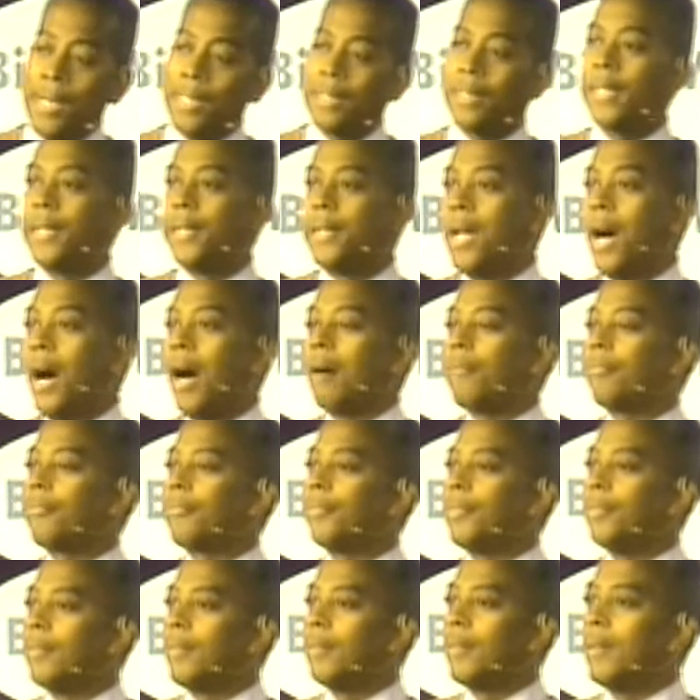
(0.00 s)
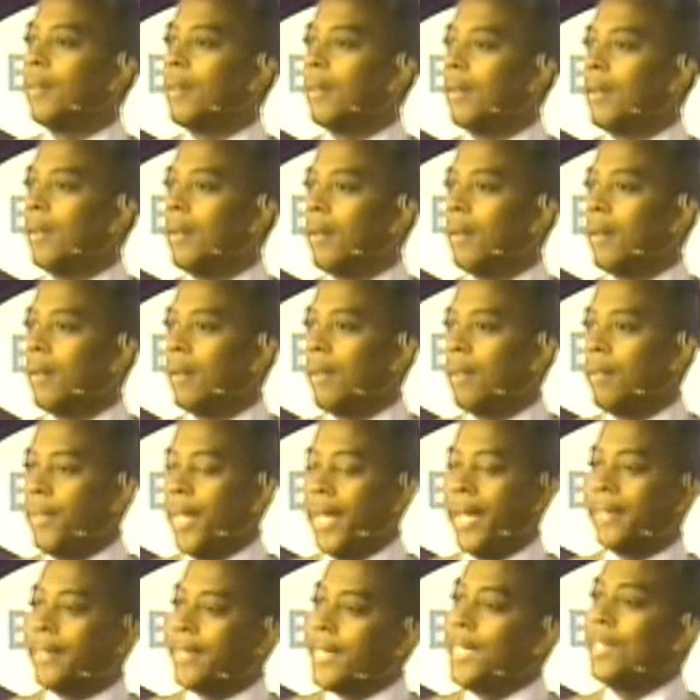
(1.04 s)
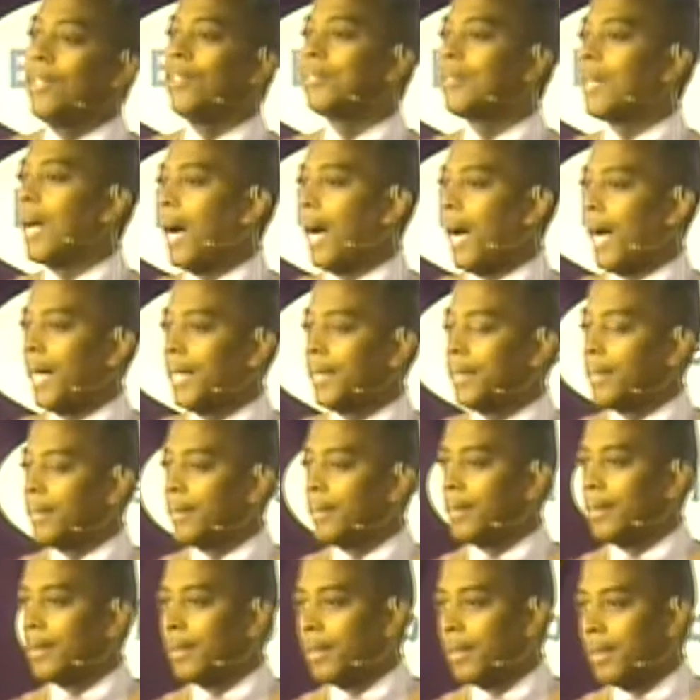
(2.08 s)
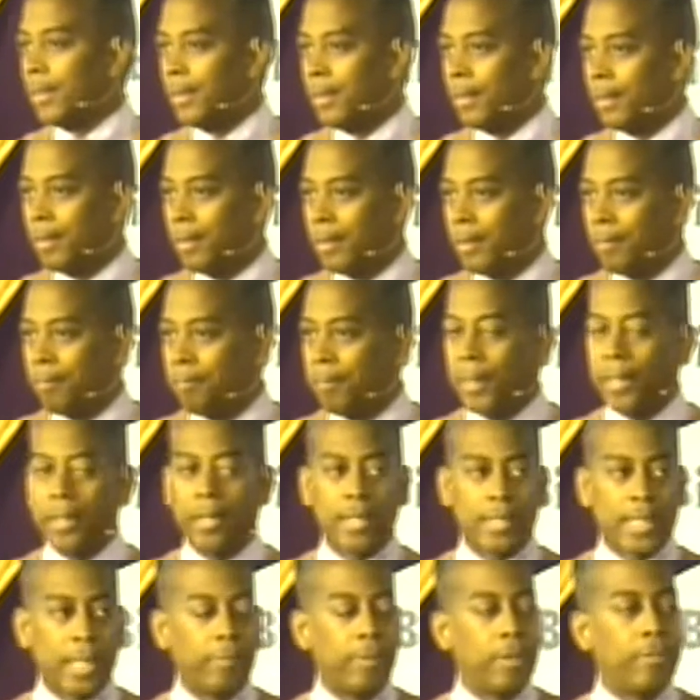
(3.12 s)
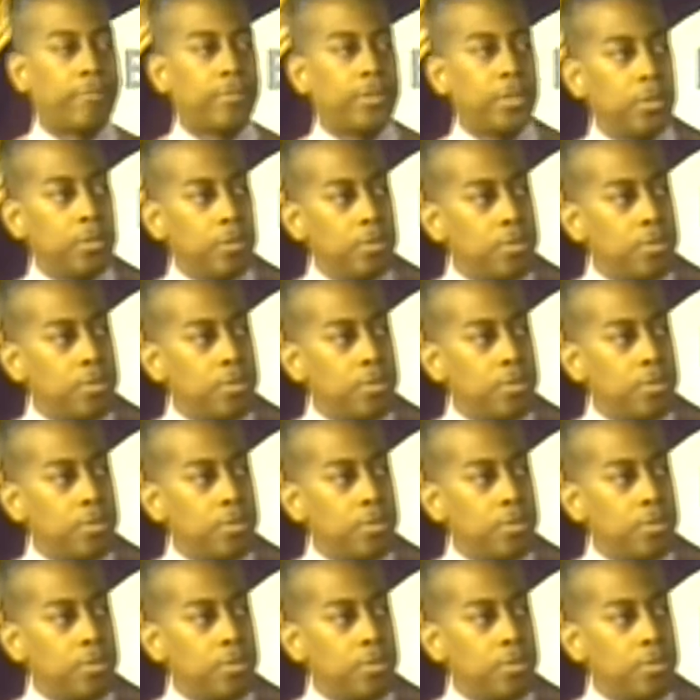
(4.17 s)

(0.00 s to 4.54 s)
Ironically enough, they had killed God because they